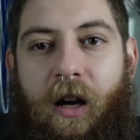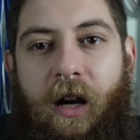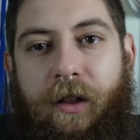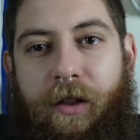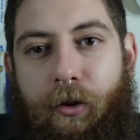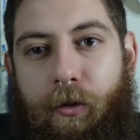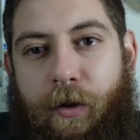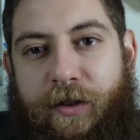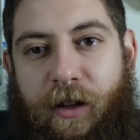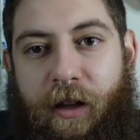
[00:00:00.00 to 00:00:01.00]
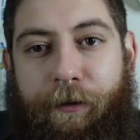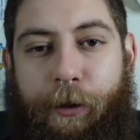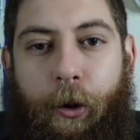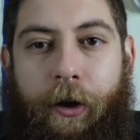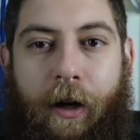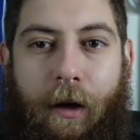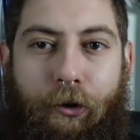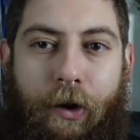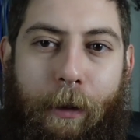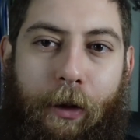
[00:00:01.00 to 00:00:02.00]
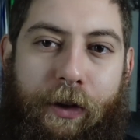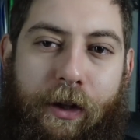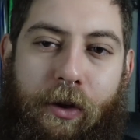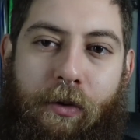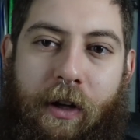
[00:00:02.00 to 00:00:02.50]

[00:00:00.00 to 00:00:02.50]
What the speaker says: Are the rumors that have been going around about the new